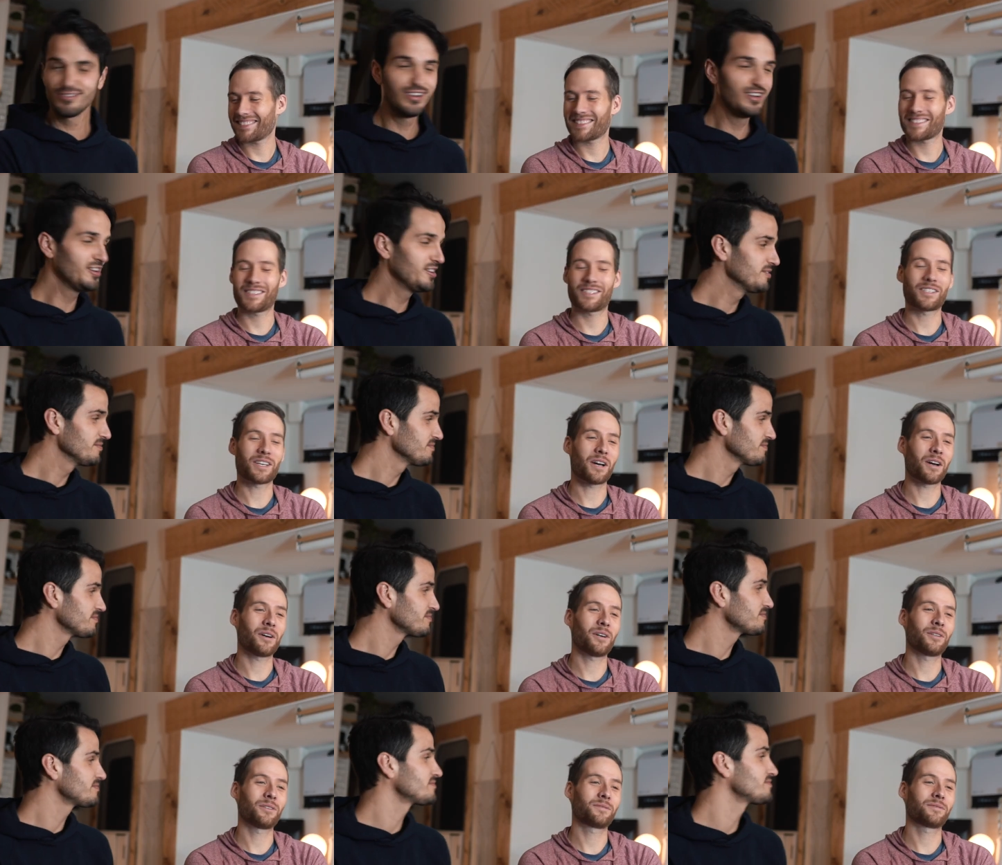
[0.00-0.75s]

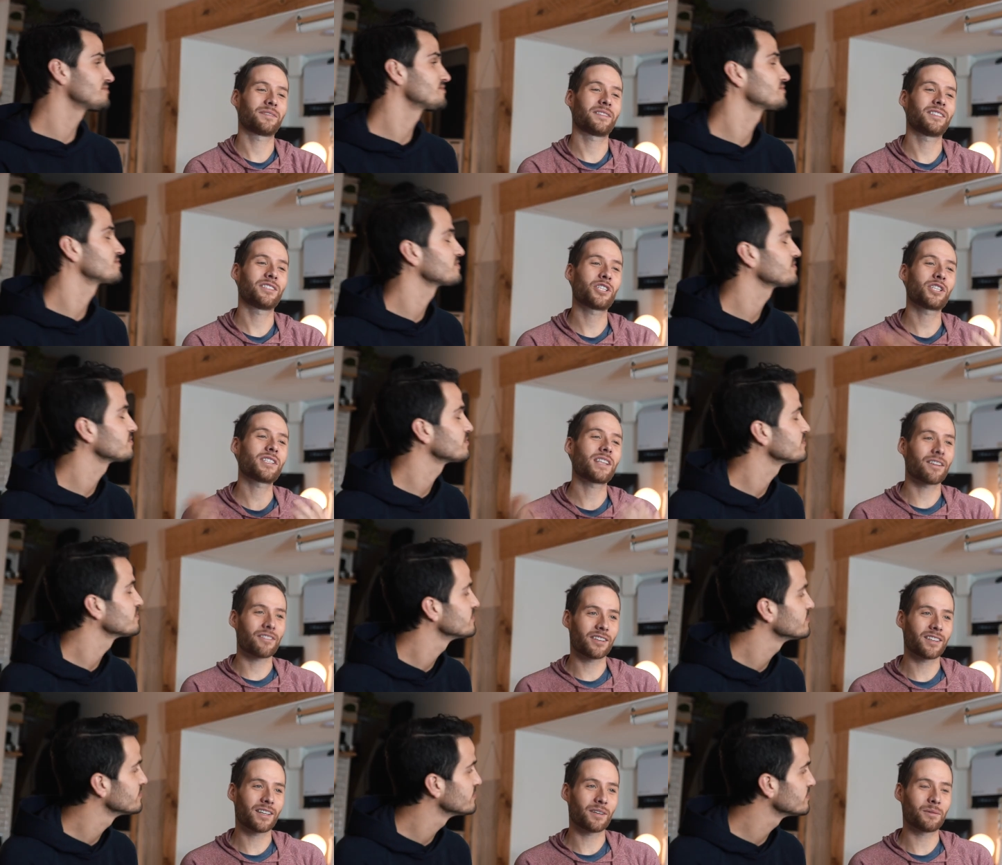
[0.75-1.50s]
Speaker 1: So, just
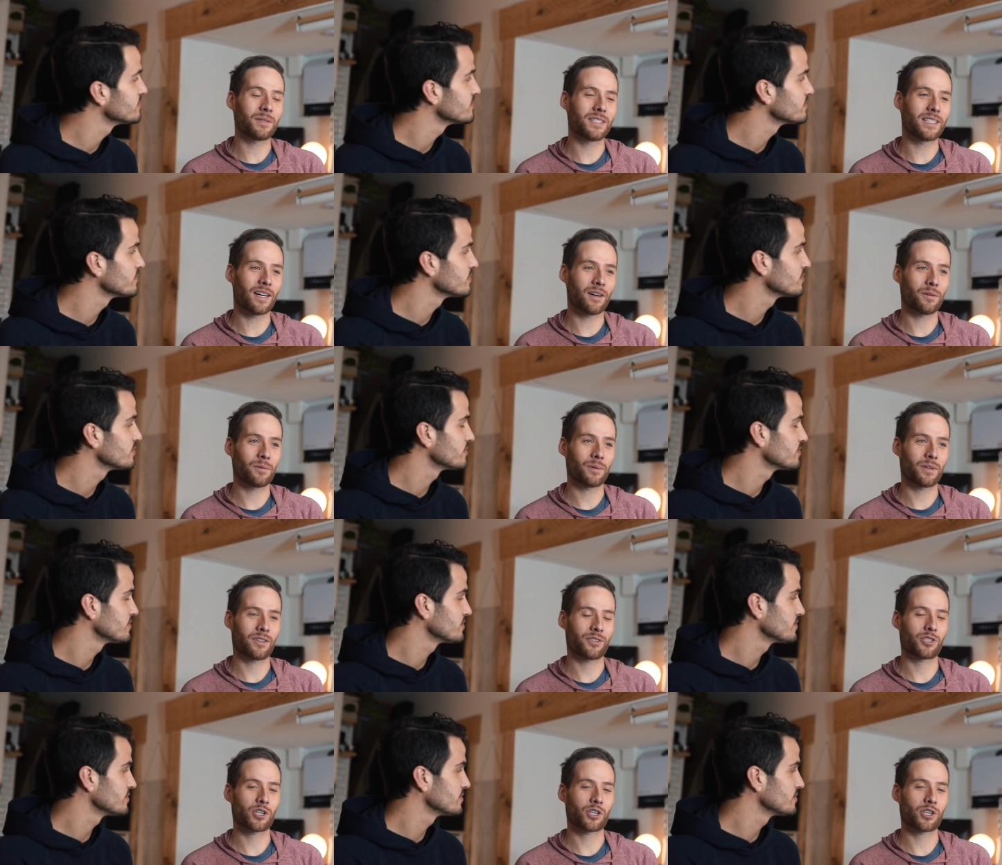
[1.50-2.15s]
everything we dealt with,